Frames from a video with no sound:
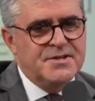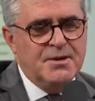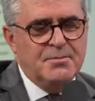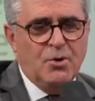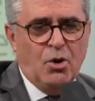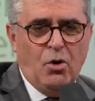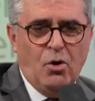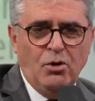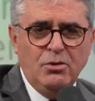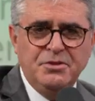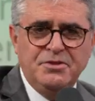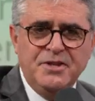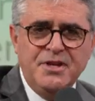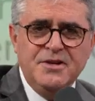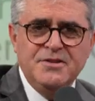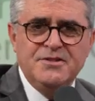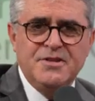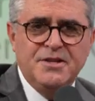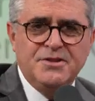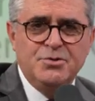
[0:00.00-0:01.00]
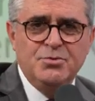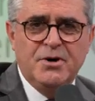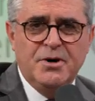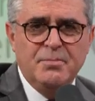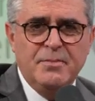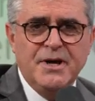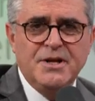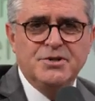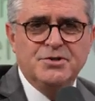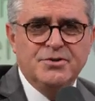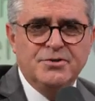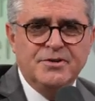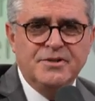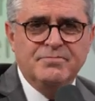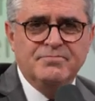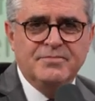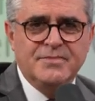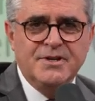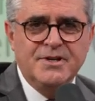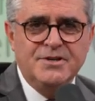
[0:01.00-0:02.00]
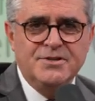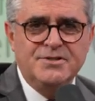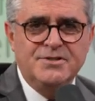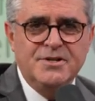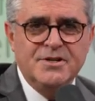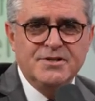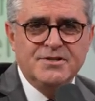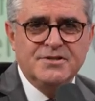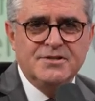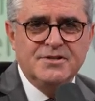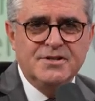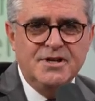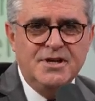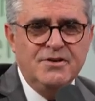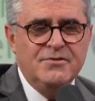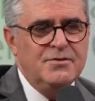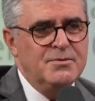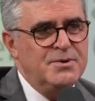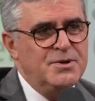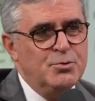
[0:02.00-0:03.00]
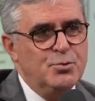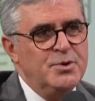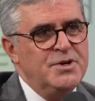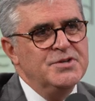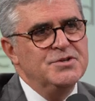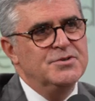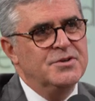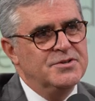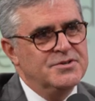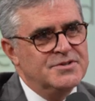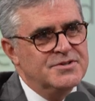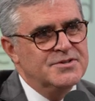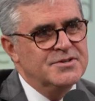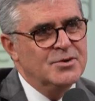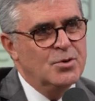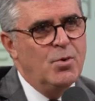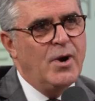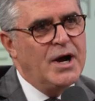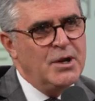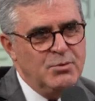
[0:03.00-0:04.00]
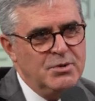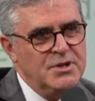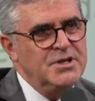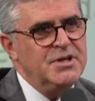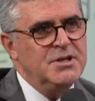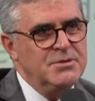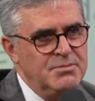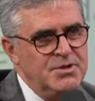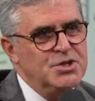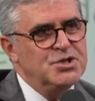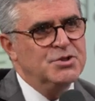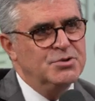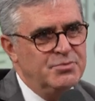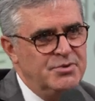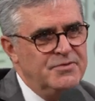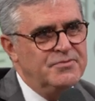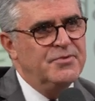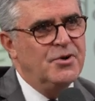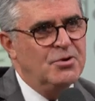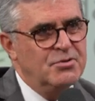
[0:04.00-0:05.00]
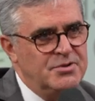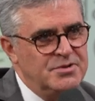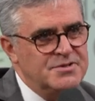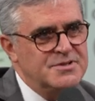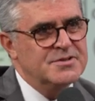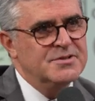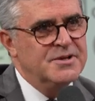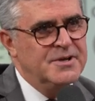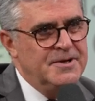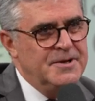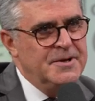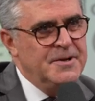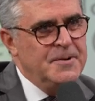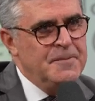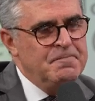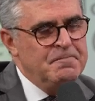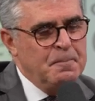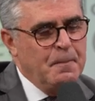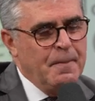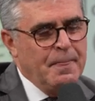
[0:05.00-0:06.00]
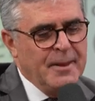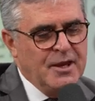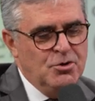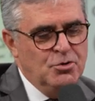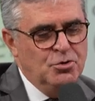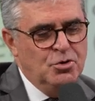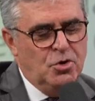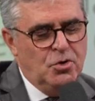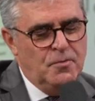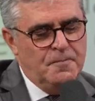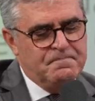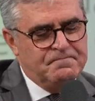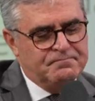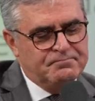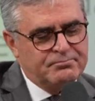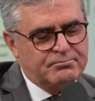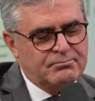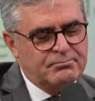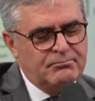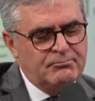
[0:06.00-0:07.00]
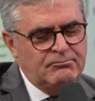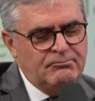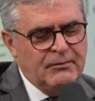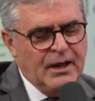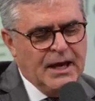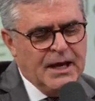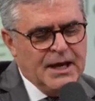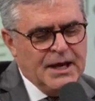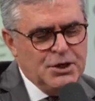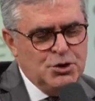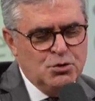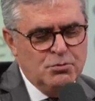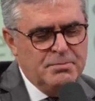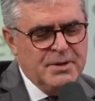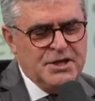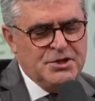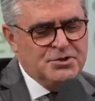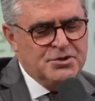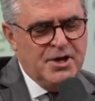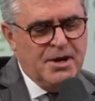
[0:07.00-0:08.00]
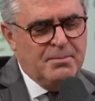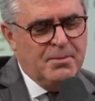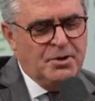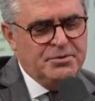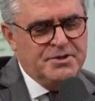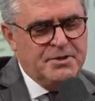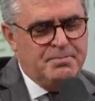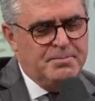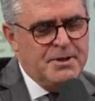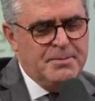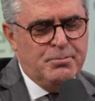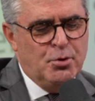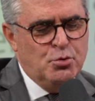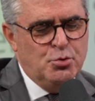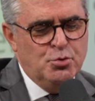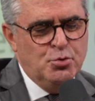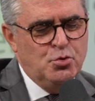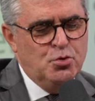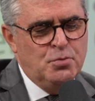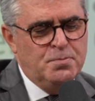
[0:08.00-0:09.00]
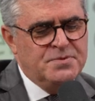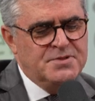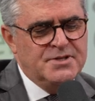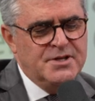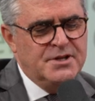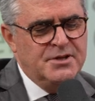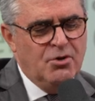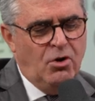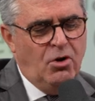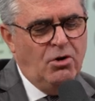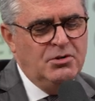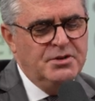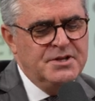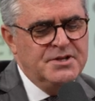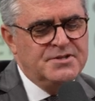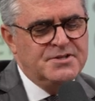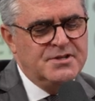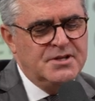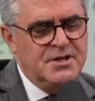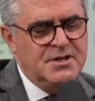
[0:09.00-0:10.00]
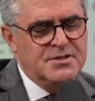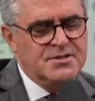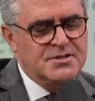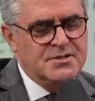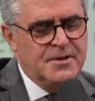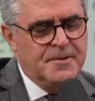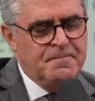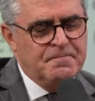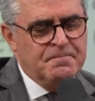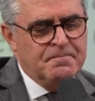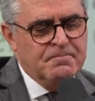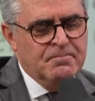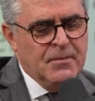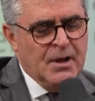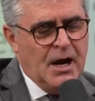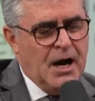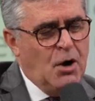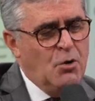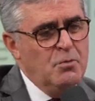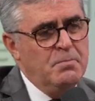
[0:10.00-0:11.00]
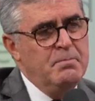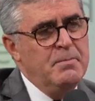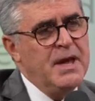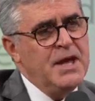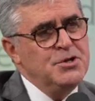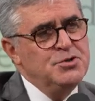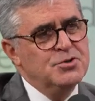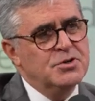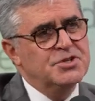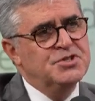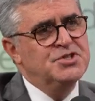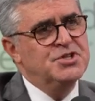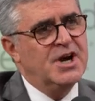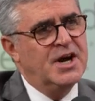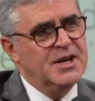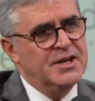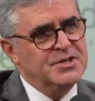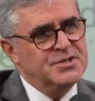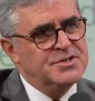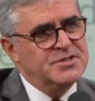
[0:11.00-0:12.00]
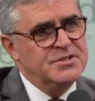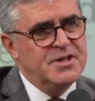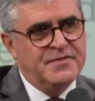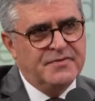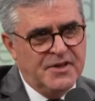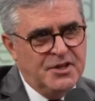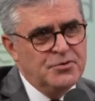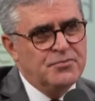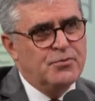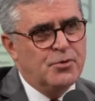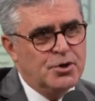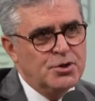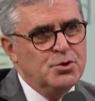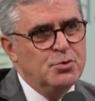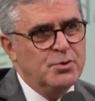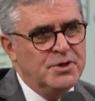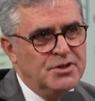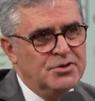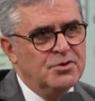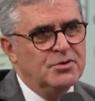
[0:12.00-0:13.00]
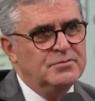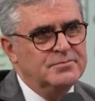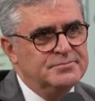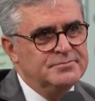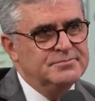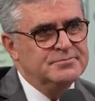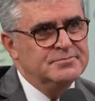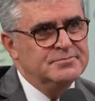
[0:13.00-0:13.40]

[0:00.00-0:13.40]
some all things that you are mentioning is just giving me reasons why we need missionary focus. Yes. You know, you mentioned about the people groups and all these things. Our major challenge is the 1040 window.